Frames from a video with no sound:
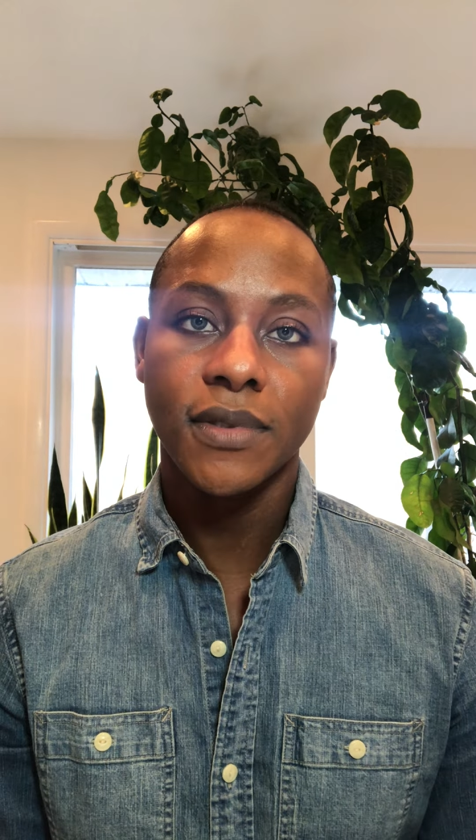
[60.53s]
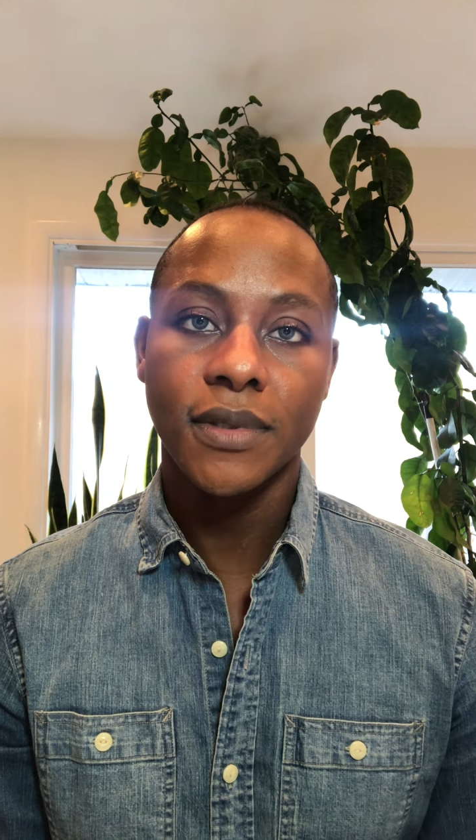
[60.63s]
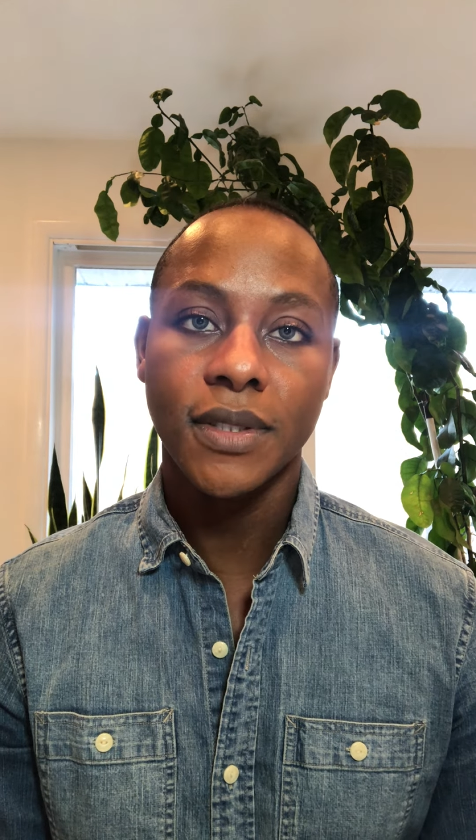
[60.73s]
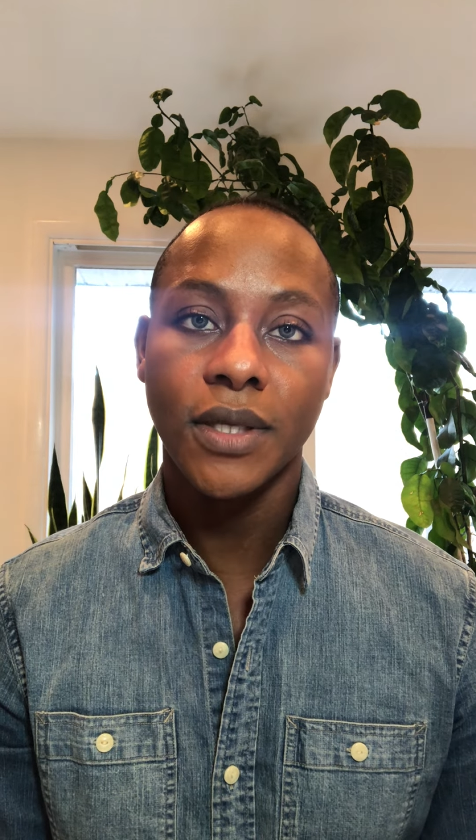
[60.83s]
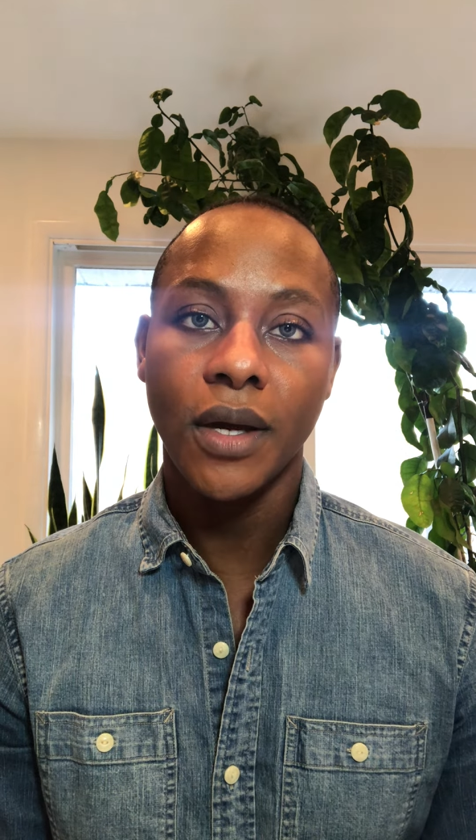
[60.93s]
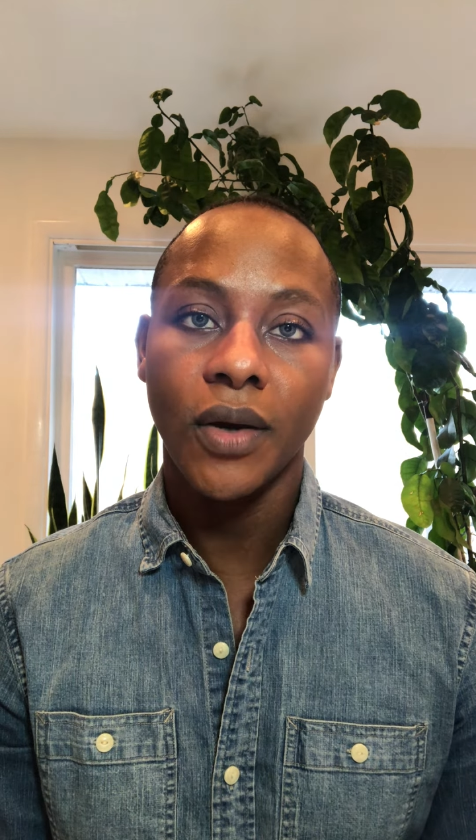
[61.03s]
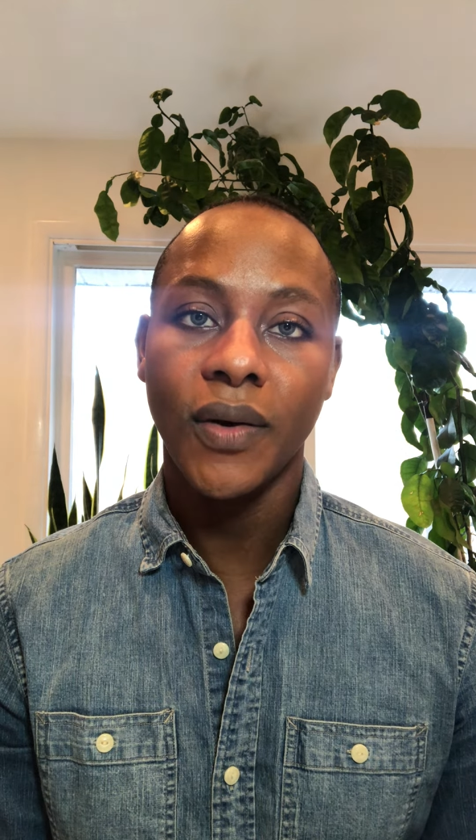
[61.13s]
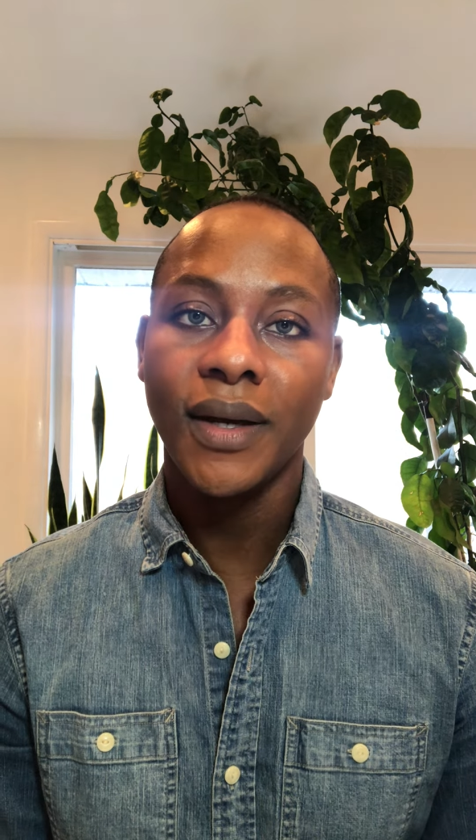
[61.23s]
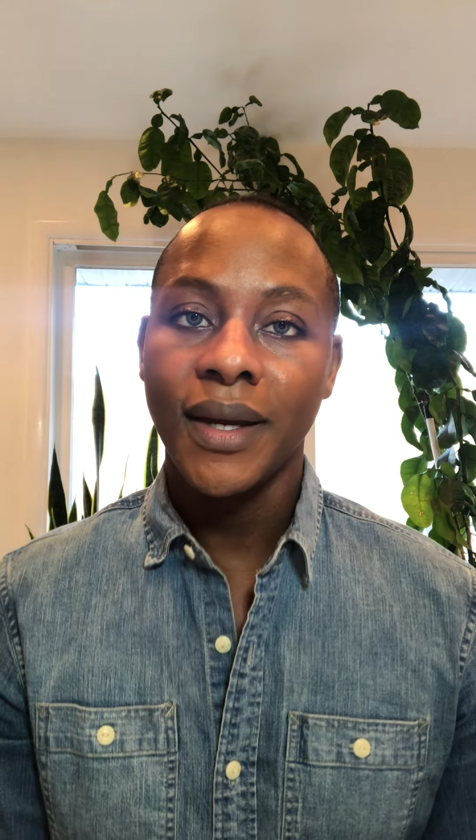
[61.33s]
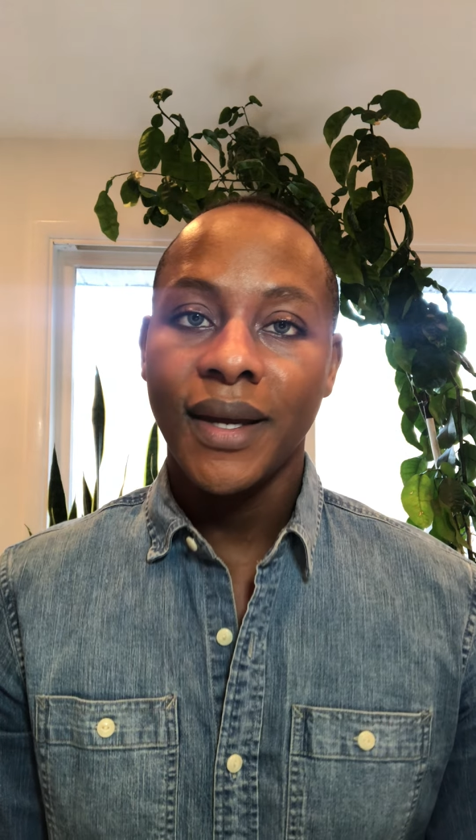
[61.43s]

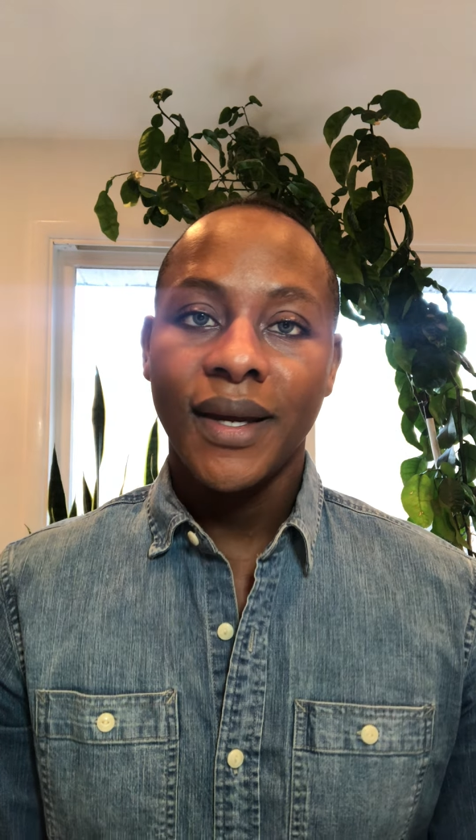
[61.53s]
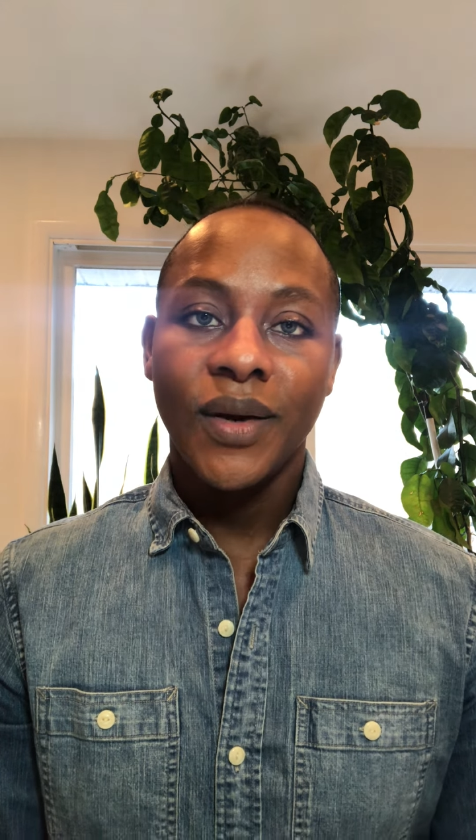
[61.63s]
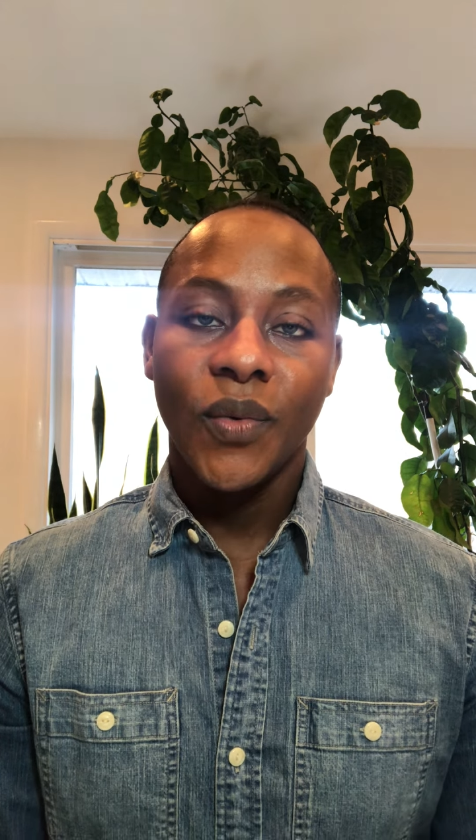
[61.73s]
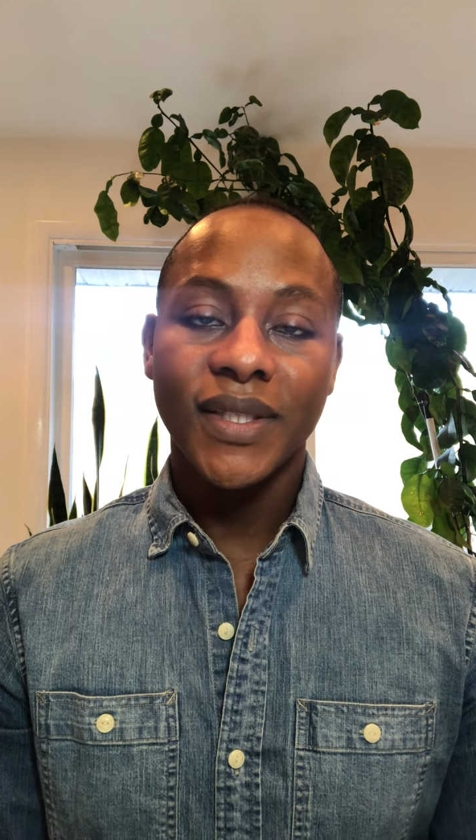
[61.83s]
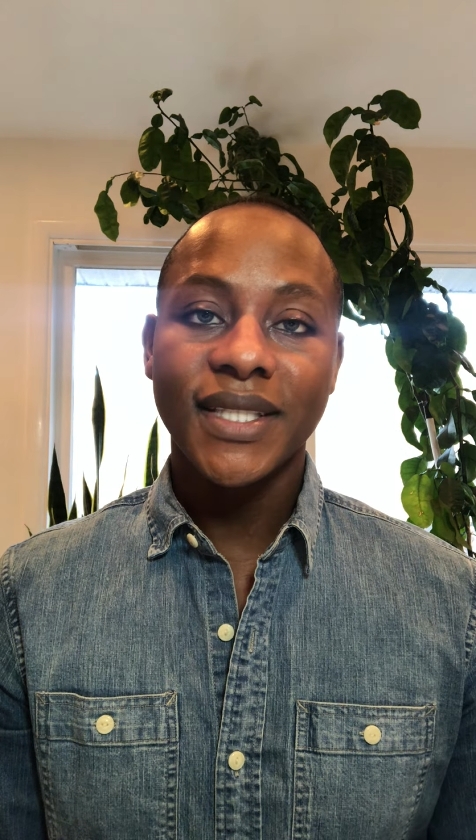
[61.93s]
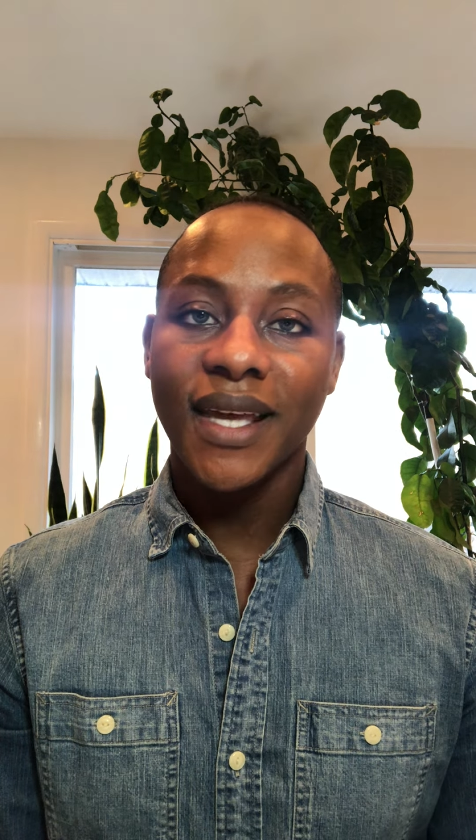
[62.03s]
So once